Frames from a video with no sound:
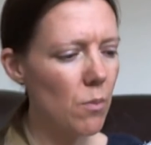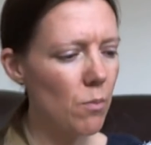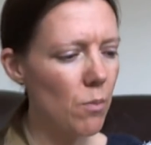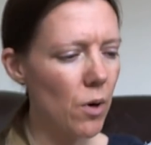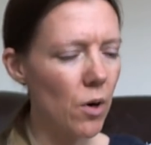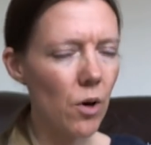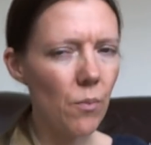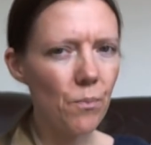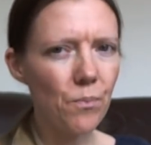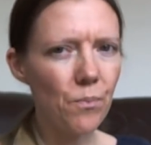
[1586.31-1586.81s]

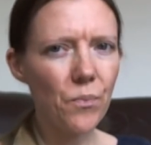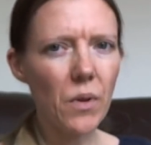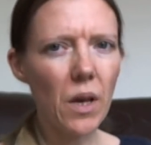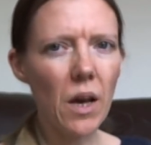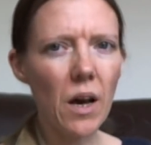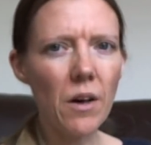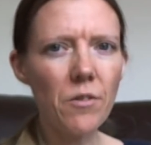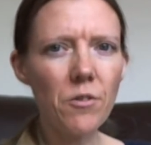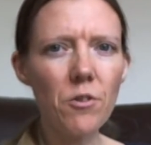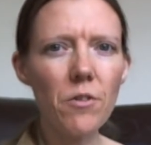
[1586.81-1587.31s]
But
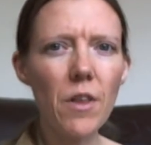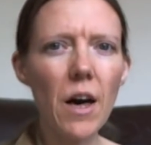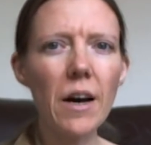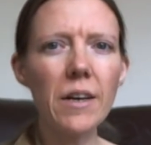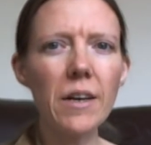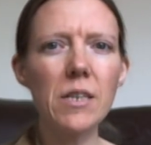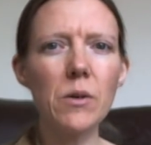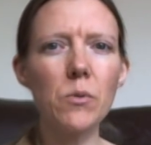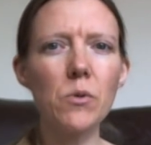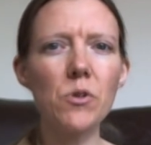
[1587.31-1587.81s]
I thought that
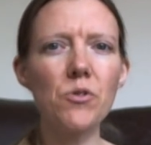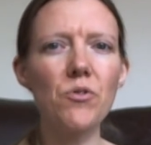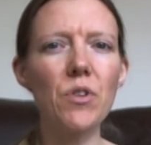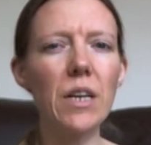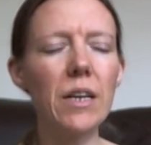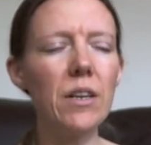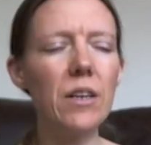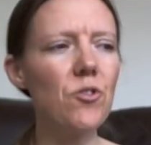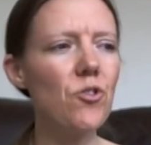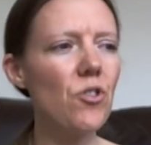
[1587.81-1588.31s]
idea was
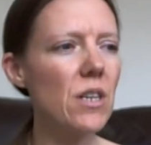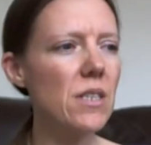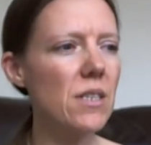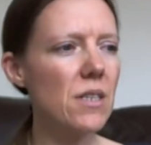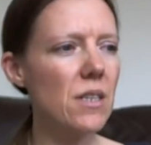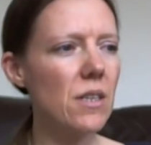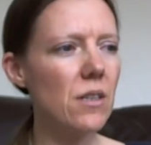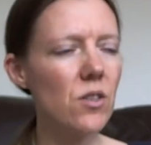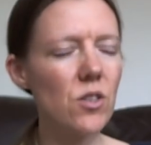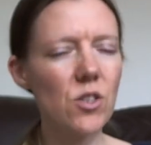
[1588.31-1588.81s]
really
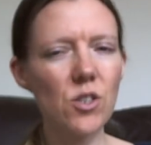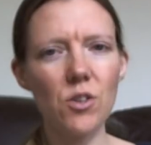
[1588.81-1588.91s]
interesting,